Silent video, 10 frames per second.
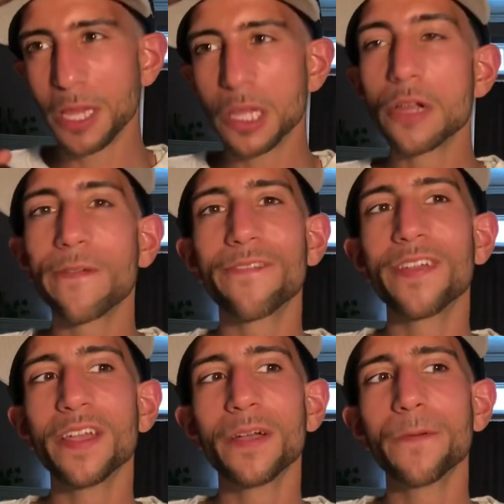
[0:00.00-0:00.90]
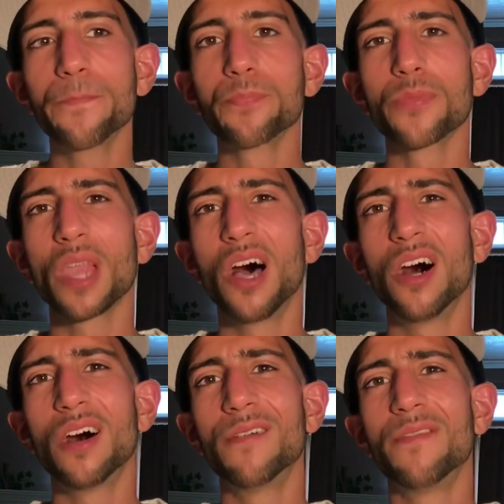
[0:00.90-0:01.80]
me a little feel
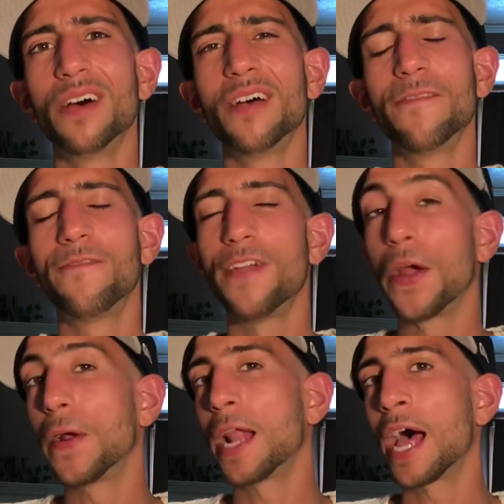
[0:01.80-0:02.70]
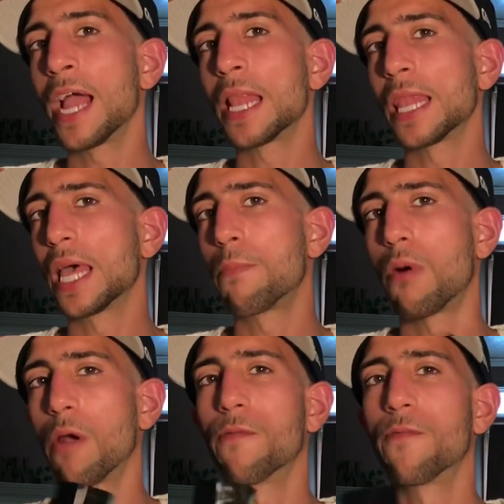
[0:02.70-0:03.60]
of Fahrenheit Le
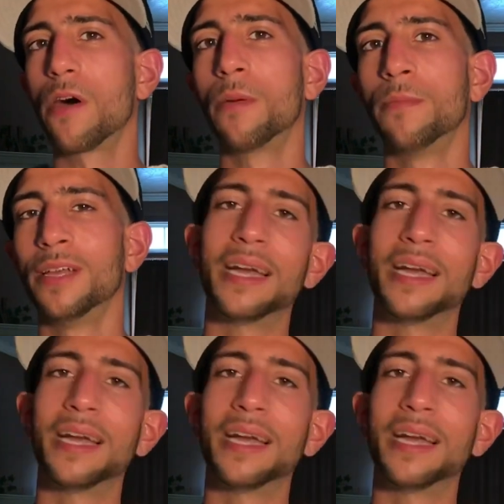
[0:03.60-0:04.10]
Parfum,